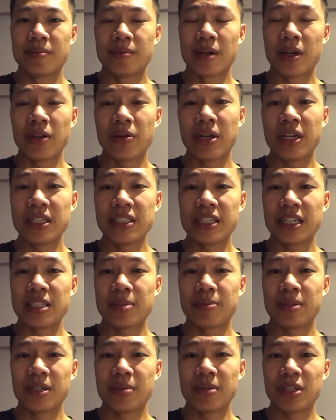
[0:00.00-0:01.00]
Otherwise, that's
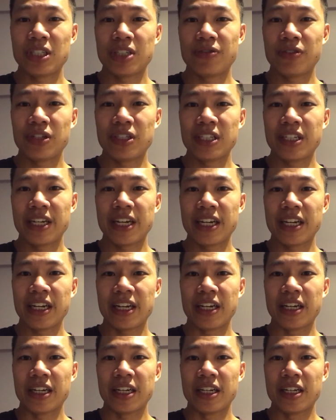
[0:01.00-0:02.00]
pretty much it for today.
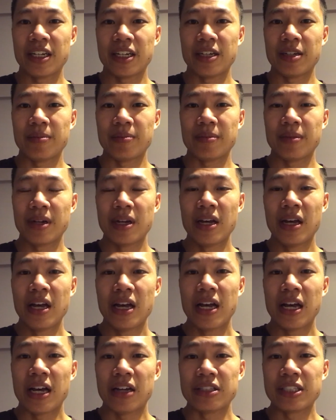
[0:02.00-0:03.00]

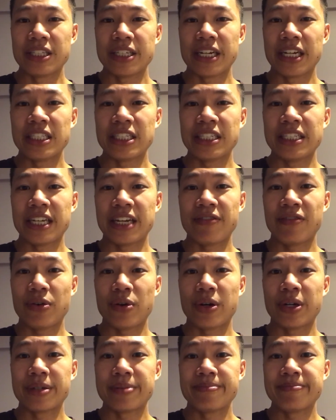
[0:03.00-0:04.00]
I'll see you guys in day
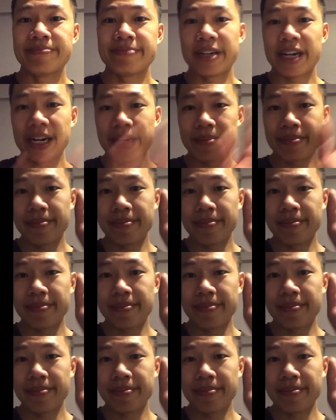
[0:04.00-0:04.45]
4. All right,